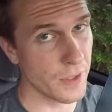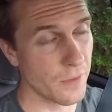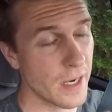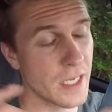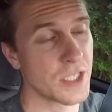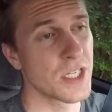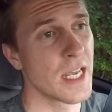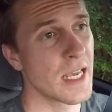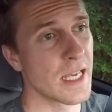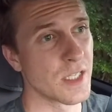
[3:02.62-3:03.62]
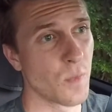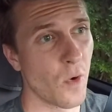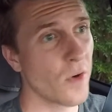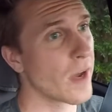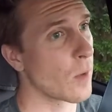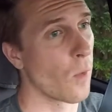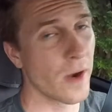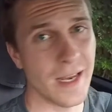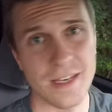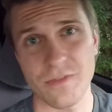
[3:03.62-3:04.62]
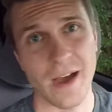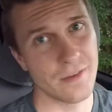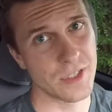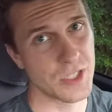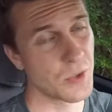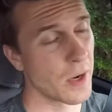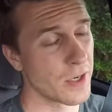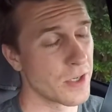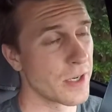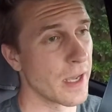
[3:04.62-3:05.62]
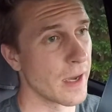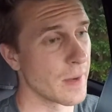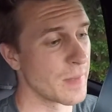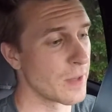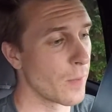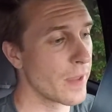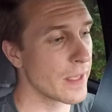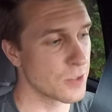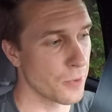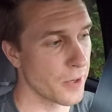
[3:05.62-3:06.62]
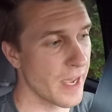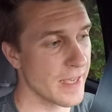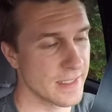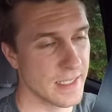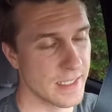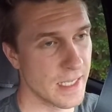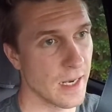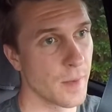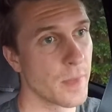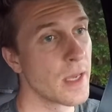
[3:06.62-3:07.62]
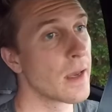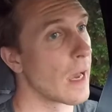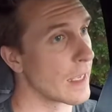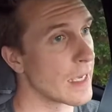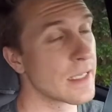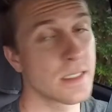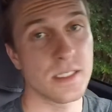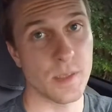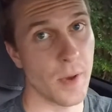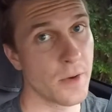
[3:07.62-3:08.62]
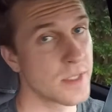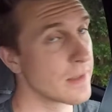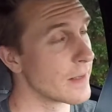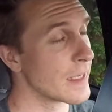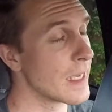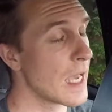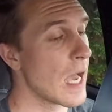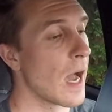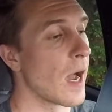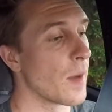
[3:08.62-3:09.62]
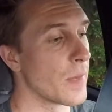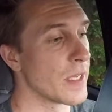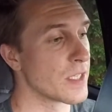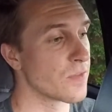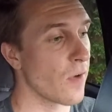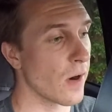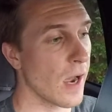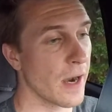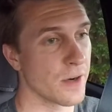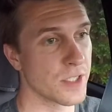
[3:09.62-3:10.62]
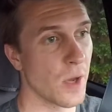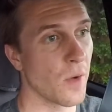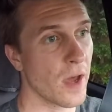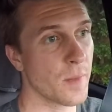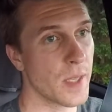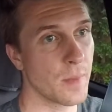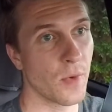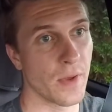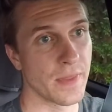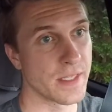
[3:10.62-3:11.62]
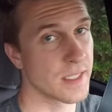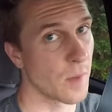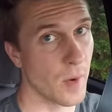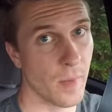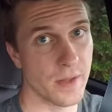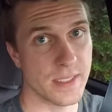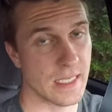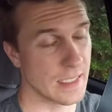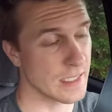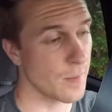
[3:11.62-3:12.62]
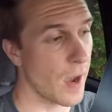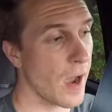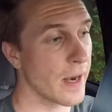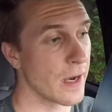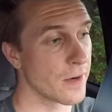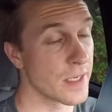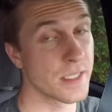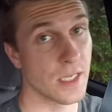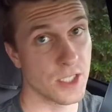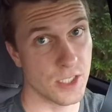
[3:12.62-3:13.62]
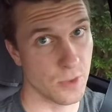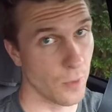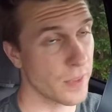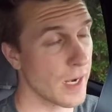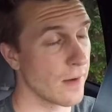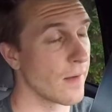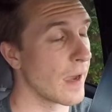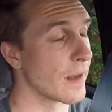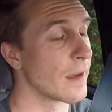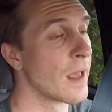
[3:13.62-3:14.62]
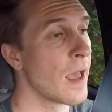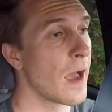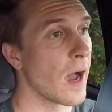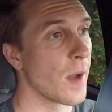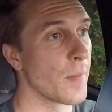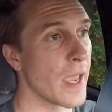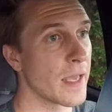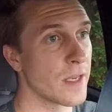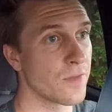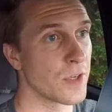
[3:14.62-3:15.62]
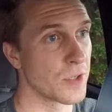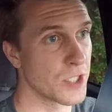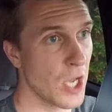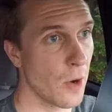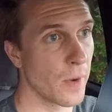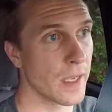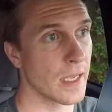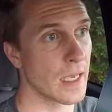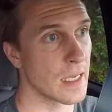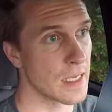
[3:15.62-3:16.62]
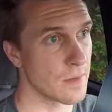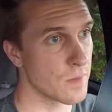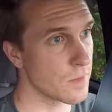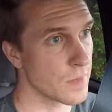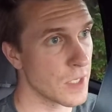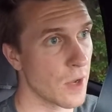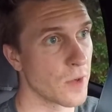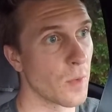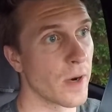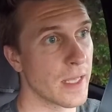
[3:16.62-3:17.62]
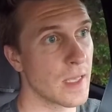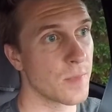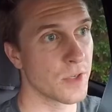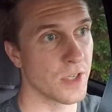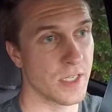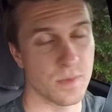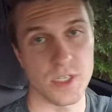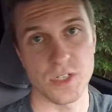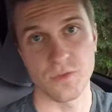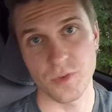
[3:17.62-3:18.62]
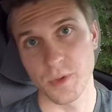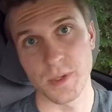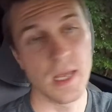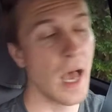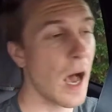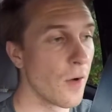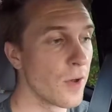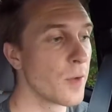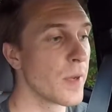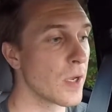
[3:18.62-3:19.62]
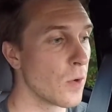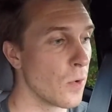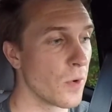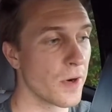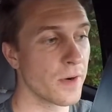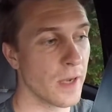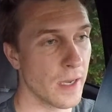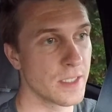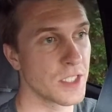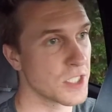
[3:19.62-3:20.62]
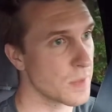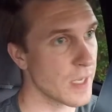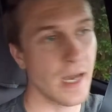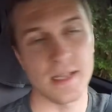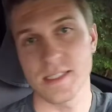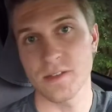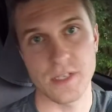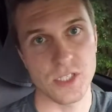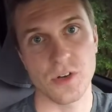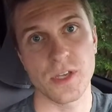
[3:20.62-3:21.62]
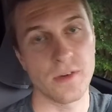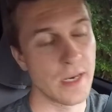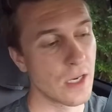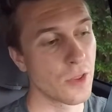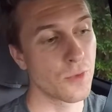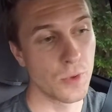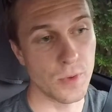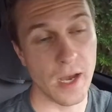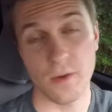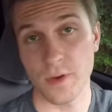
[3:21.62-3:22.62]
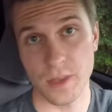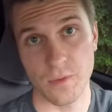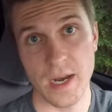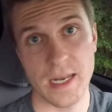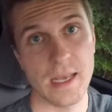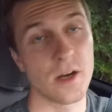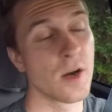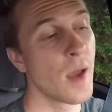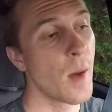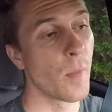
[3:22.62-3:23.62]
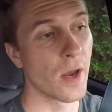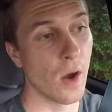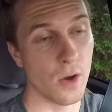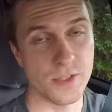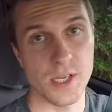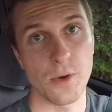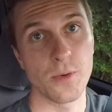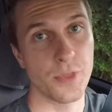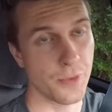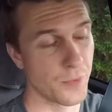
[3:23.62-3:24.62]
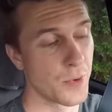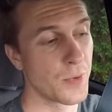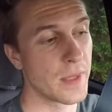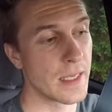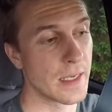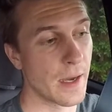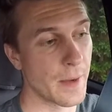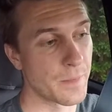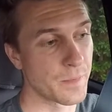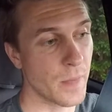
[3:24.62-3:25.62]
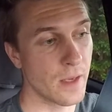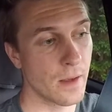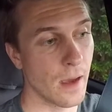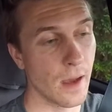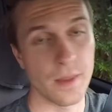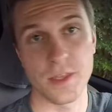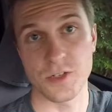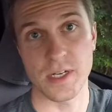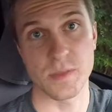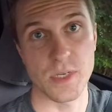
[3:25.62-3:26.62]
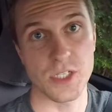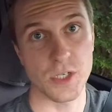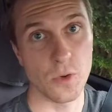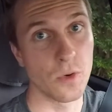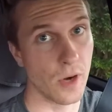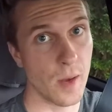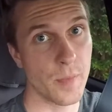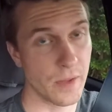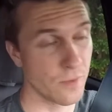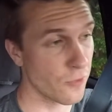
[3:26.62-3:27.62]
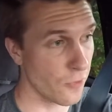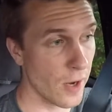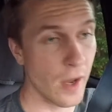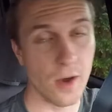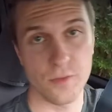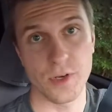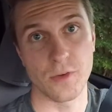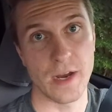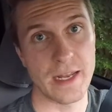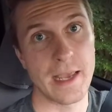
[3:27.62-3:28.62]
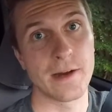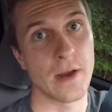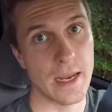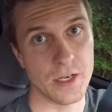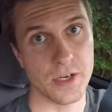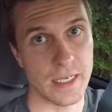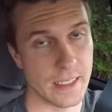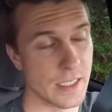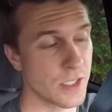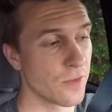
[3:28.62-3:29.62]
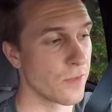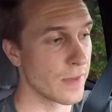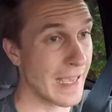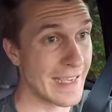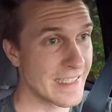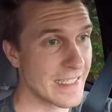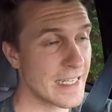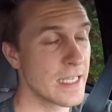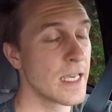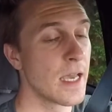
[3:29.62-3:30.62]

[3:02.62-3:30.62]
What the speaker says: range, is more like 185 to 200. And the way that Toyota has this set up, again, supposedly, is far higher. So a lot of people in the summer months in some hot areas such as North Carolina, and if you're towing and you want to keep your transmission fluid a little bit cooler, just to be constantly circulating through not only the radiator but also through the transmission cooler up in front of your radiator and your condenser for the AC,